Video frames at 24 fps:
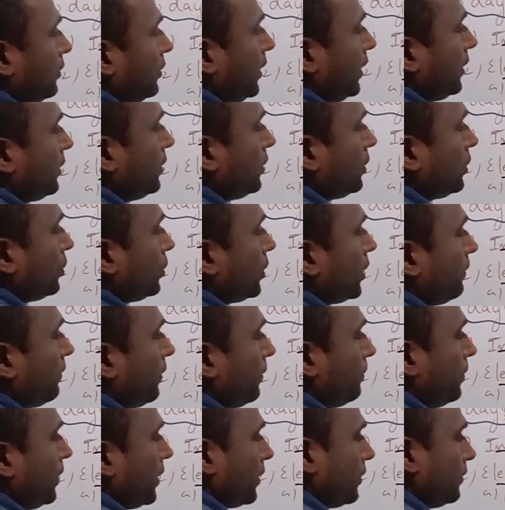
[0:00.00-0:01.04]
easy to
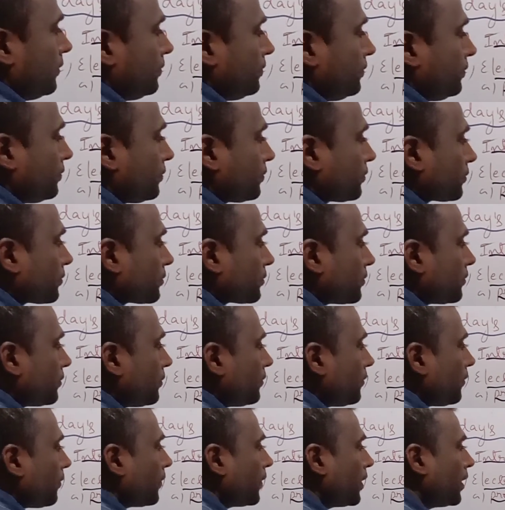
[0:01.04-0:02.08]
remember.
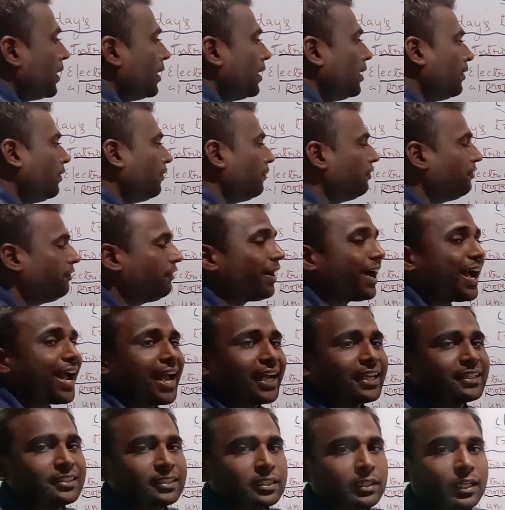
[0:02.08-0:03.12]

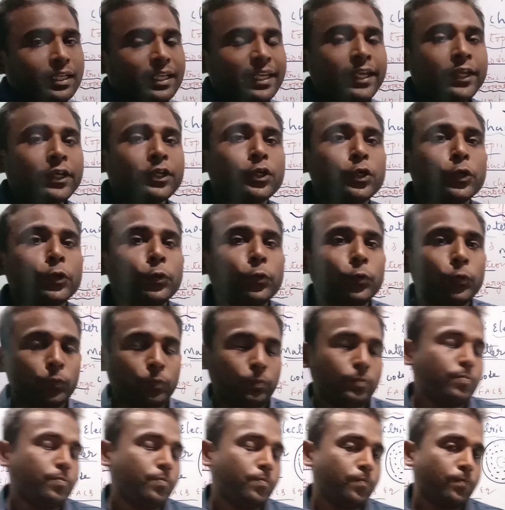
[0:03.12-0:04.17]
Factseq.
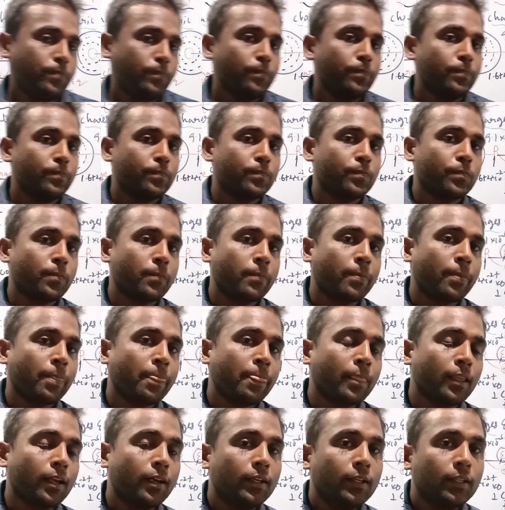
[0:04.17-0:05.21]

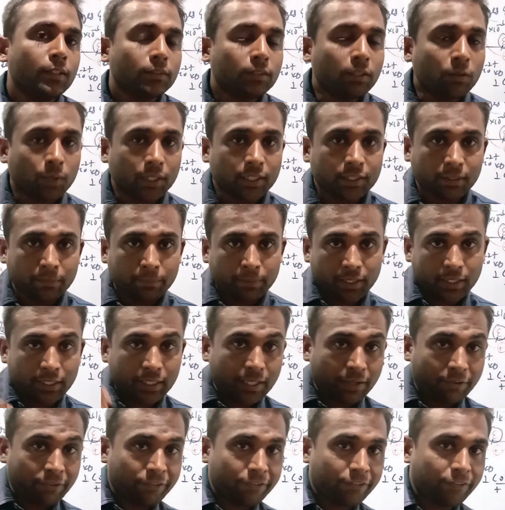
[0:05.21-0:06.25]
So what is the meaning
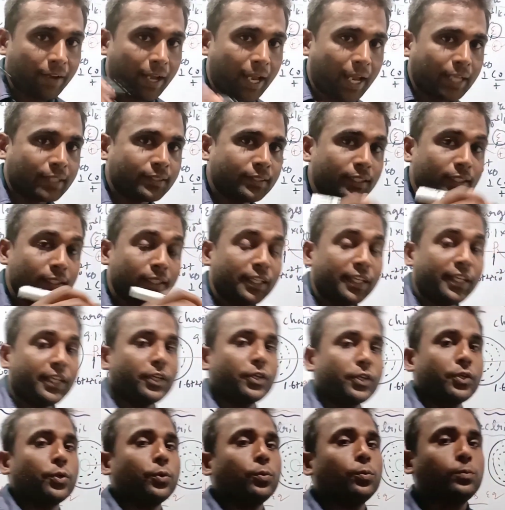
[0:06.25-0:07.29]
of
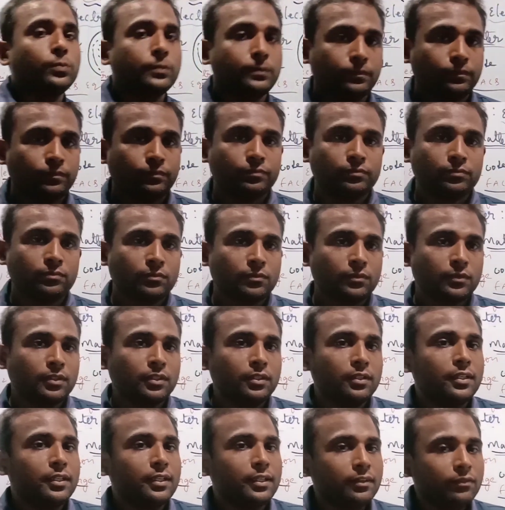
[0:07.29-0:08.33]
factseq?
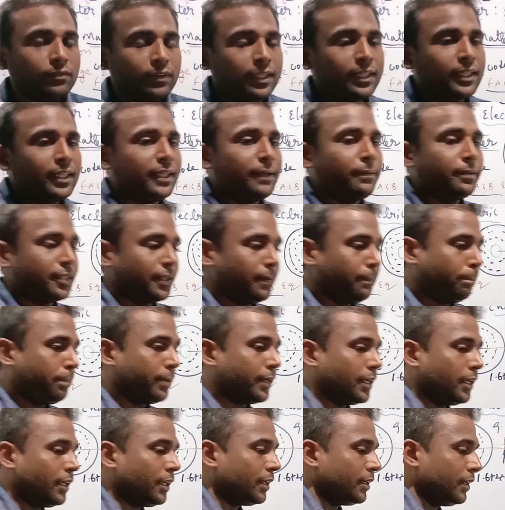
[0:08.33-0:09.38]
Very
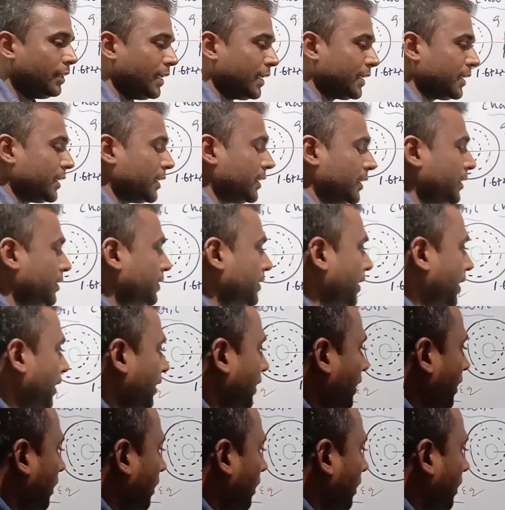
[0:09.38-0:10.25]
simple, let us understand